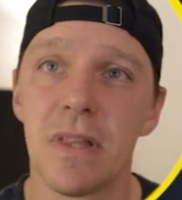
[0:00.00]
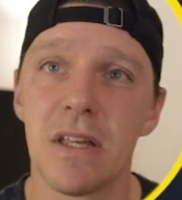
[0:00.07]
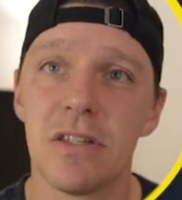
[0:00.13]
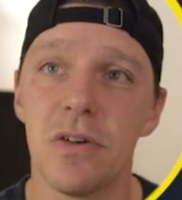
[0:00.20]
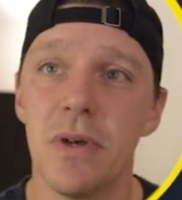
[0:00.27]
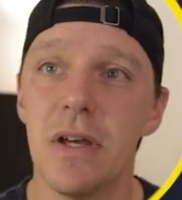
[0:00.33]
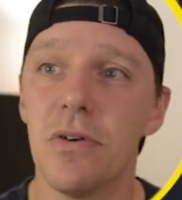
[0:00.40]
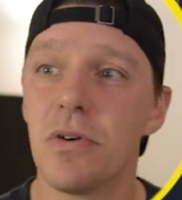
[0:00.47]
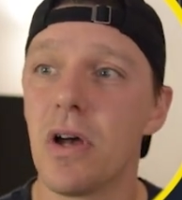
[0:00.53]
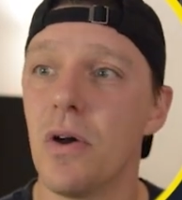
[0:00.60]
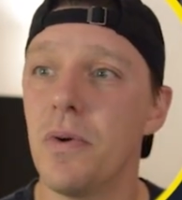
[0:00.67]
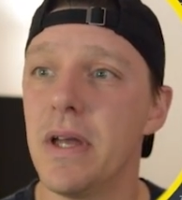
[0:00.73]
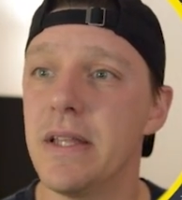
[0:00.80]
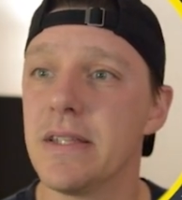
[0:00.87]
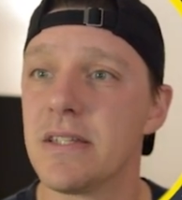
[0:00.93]
So he'll
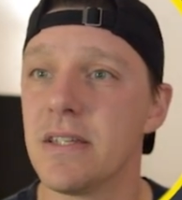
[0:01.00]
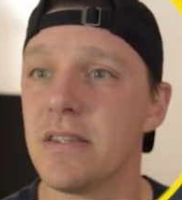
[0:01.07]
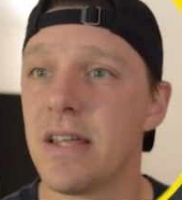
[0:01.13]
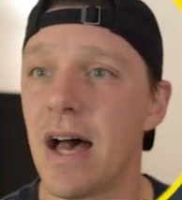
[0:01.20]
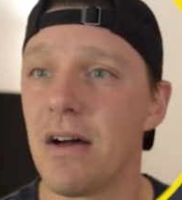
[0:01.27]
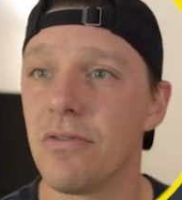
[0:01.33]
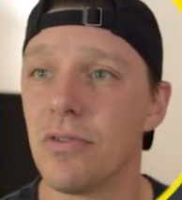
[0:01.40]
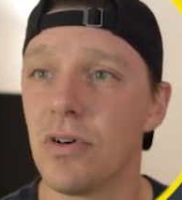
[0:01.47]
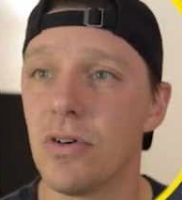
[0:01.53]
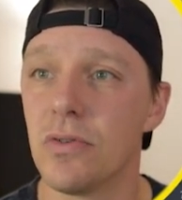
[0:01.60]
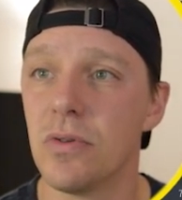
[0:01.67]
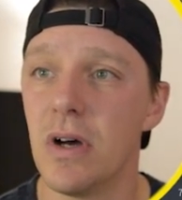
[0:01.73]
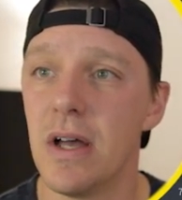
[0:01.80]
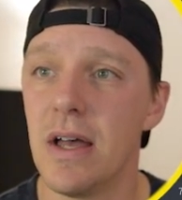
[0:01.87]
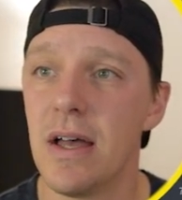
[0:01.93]
go into that
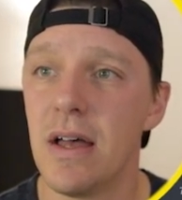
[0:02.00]
role.